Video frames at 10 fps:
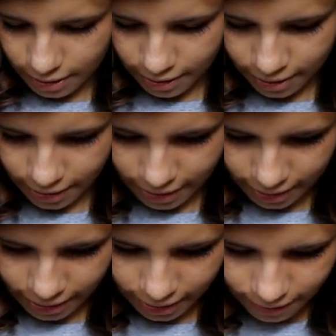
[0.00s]
And
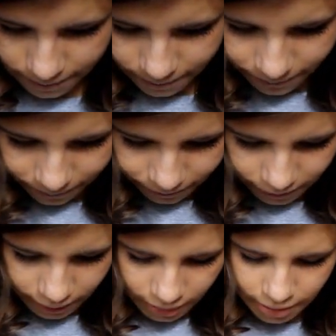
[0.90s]
then
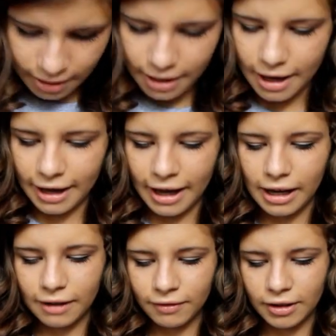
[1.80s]
I
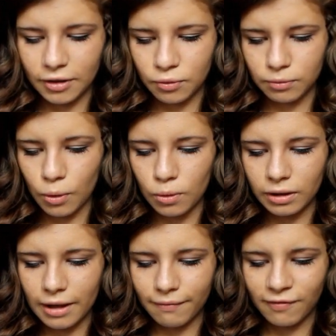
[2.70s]
have this rolled
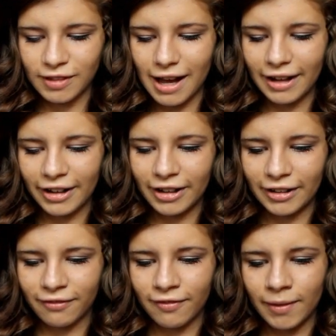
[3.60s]
up
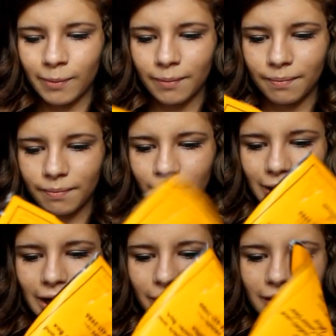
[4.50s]
flyer from
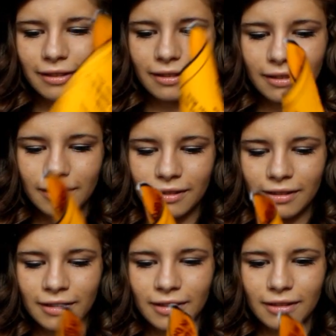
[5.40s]
when I went
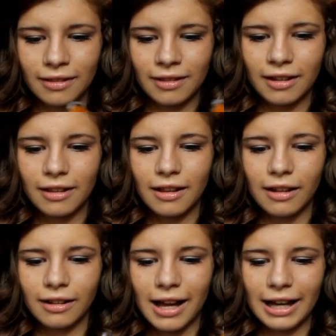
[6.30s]
to
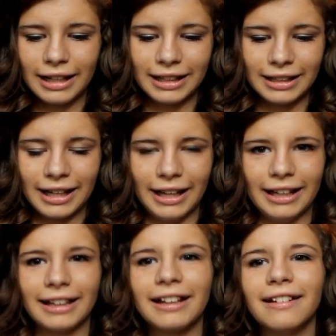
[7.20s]
the Lion
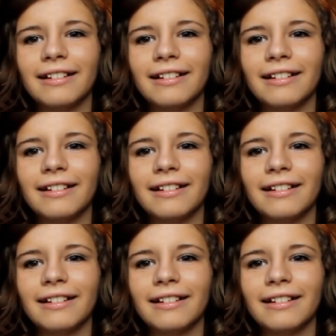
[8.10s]
King.